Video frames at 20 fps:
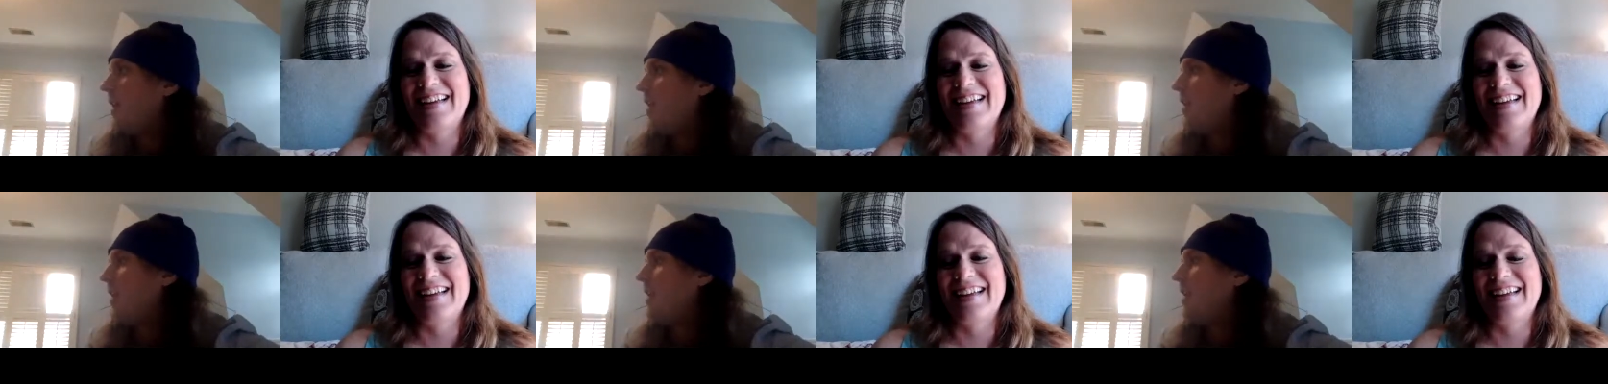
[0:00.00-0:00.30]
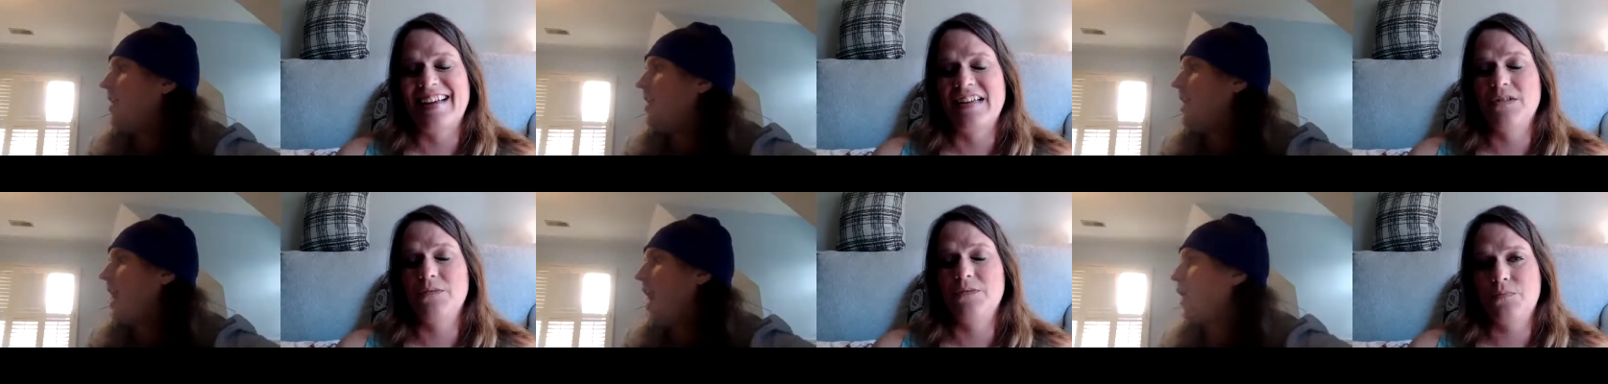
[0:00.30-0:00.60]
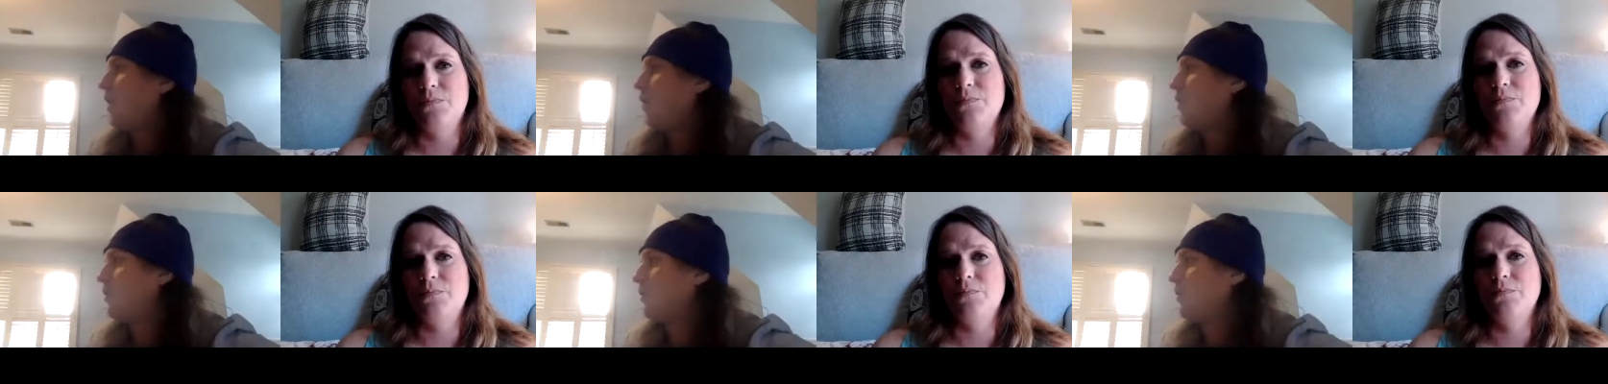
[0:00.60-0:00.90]
Speaker 1: And
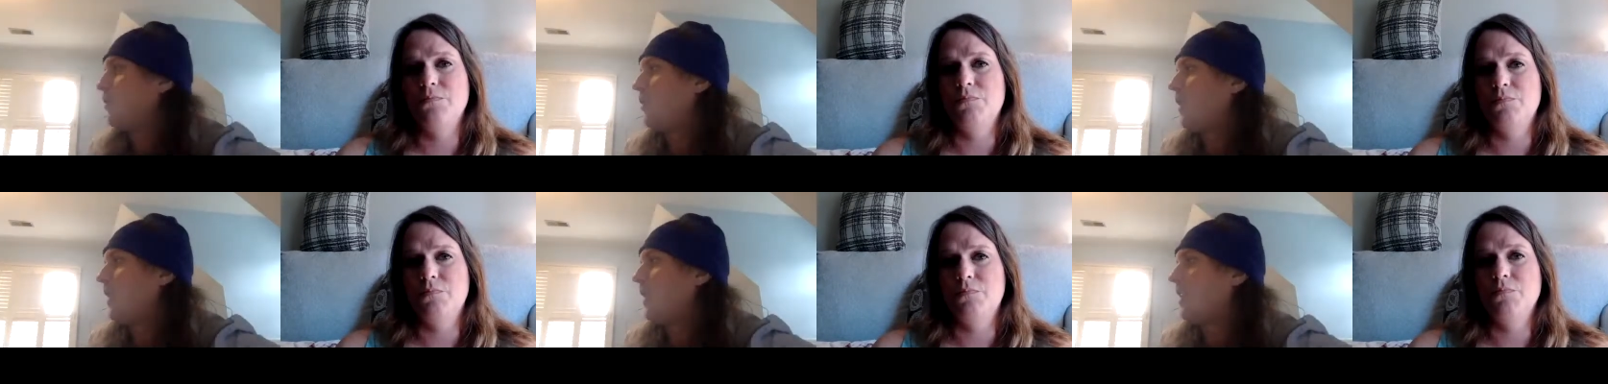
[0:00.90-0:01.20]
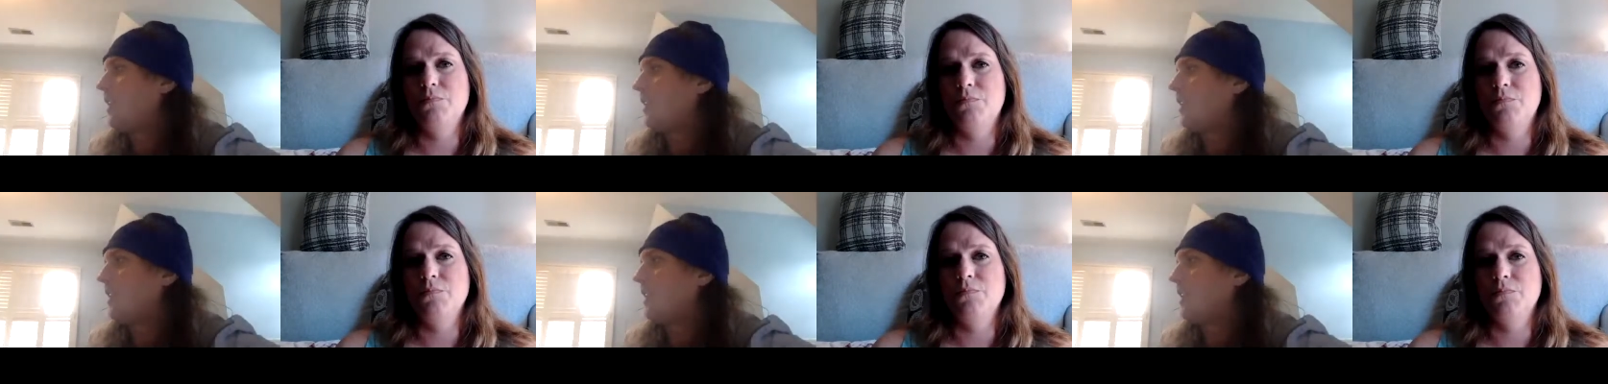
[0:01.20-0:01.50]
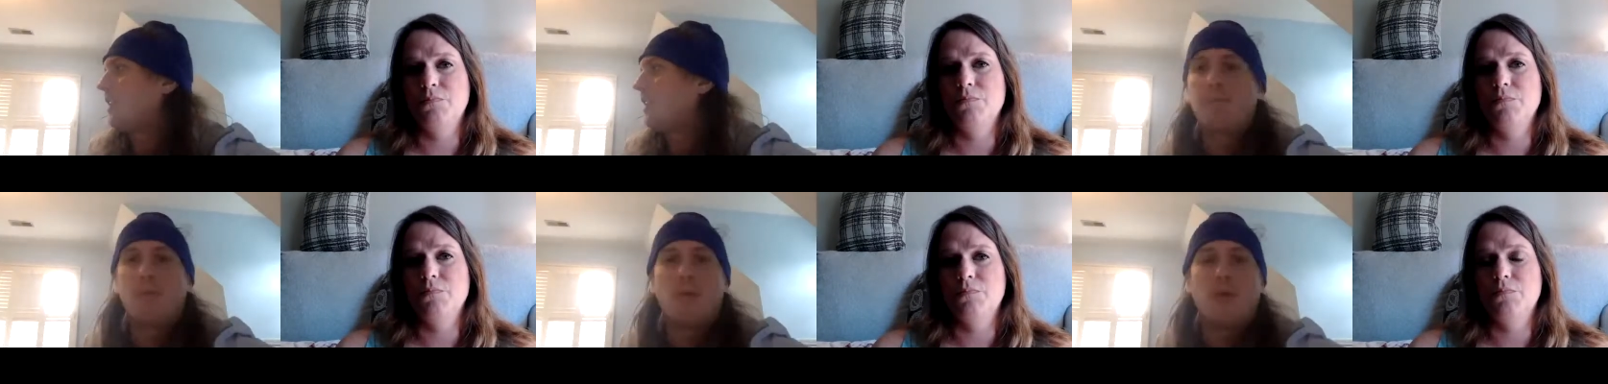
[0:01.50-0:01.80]
I do think that
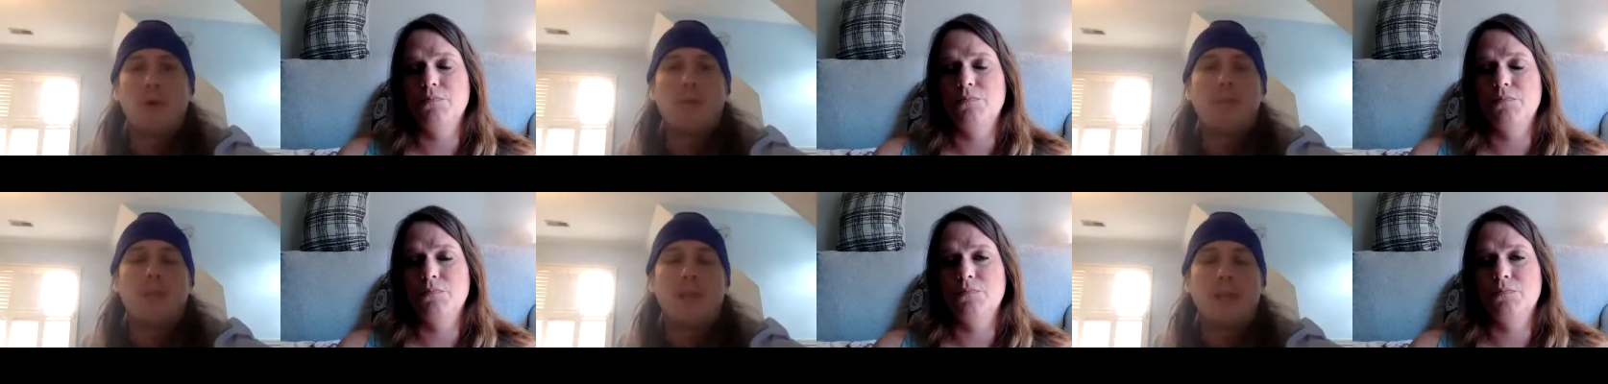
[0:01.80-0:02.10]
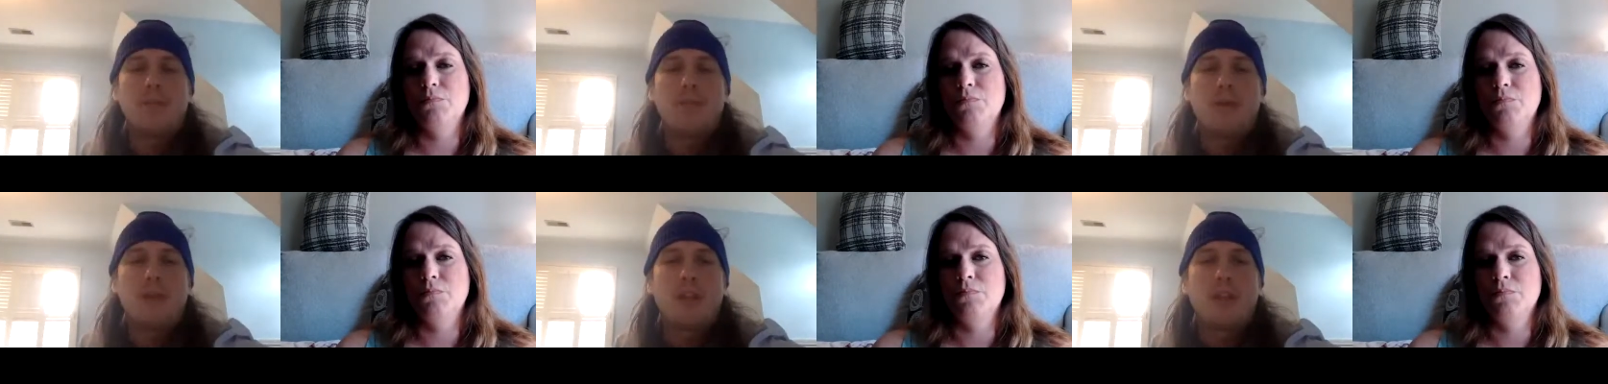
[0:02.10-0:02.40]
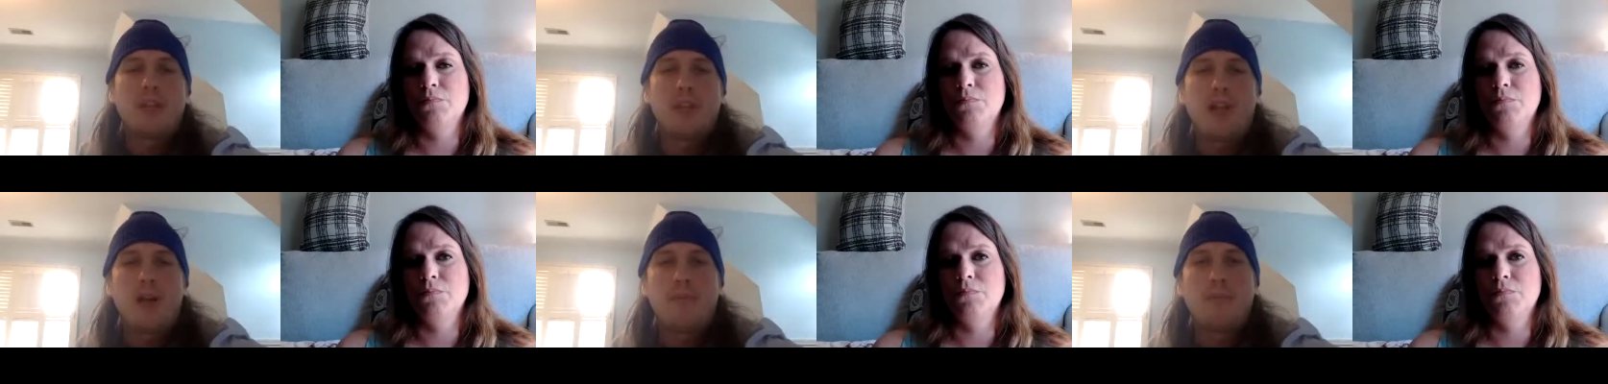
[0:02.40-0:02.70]
like more
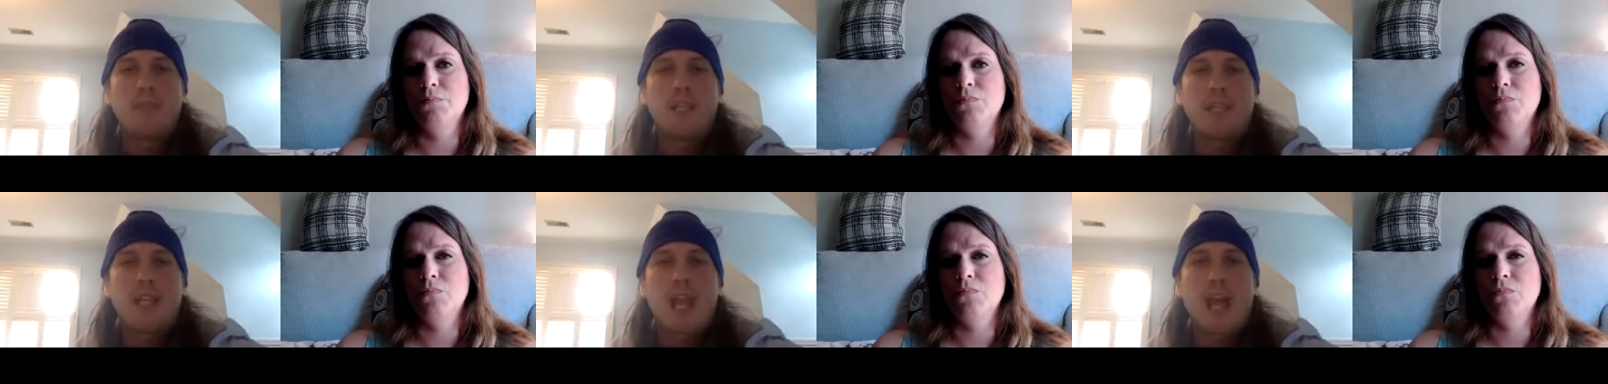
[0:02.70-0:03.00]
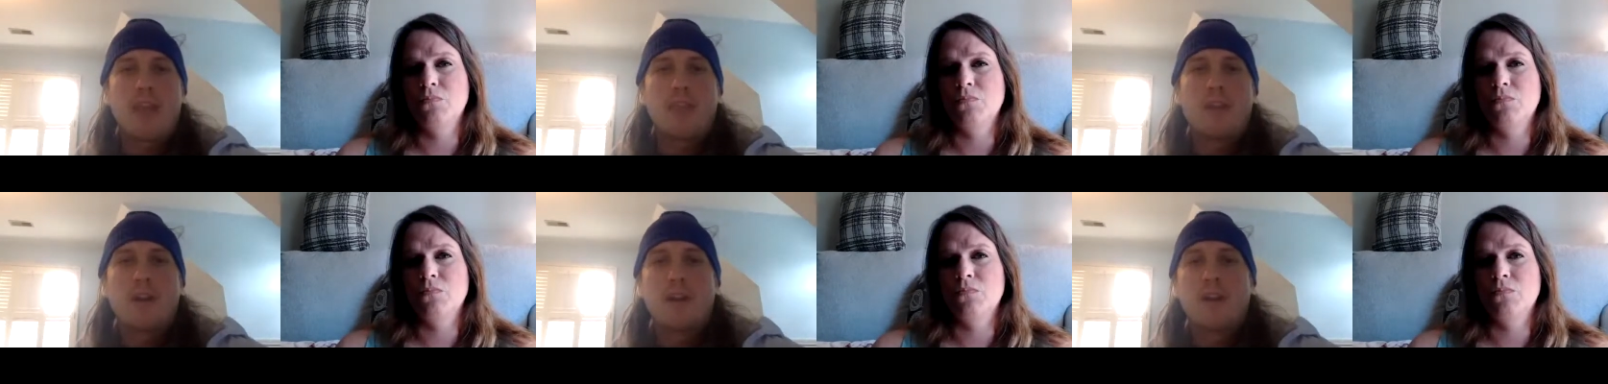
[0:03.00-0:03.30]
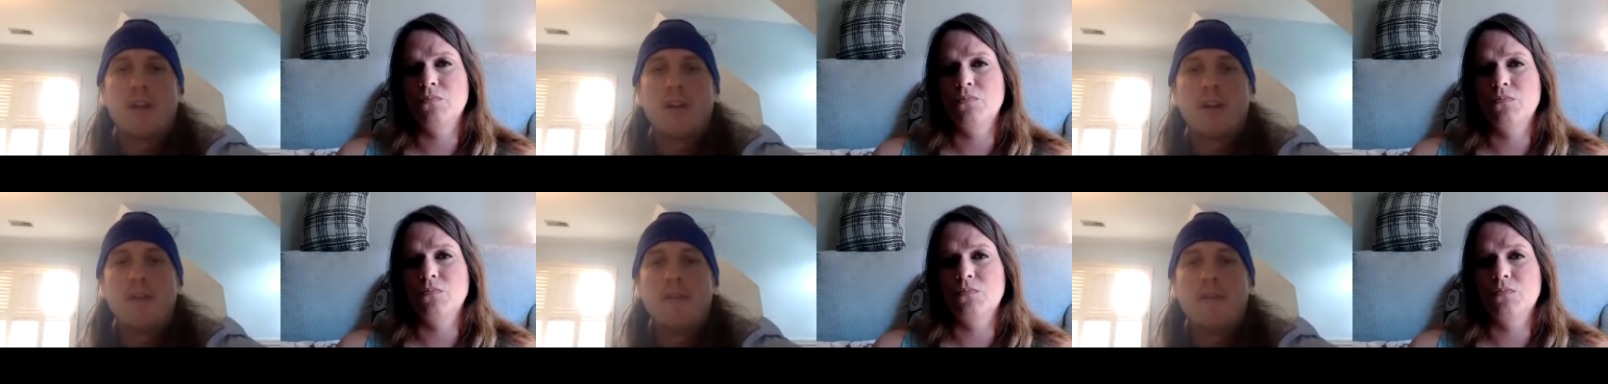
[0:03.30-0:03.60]
people that come together,